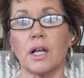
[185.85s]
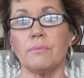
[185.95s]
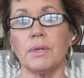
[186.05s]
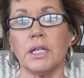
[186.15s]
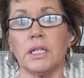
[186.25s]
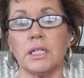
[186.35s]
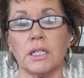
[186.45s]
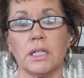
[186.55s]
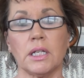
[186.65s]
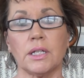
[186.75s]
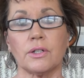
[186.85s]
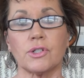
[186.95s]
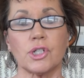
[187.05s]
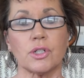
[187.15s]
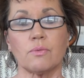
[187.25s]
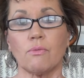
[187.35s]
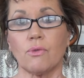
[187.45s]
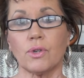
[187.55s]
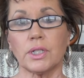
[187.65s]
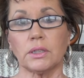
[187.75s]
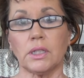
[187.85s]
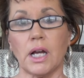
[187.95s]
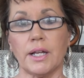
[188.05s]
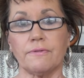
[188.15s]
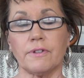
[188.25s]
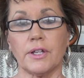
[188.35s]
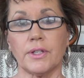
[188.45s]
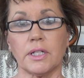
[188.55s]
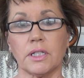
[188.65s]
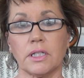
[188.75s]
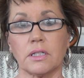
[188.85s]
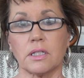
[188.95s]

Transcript: I mean, there's just more to life than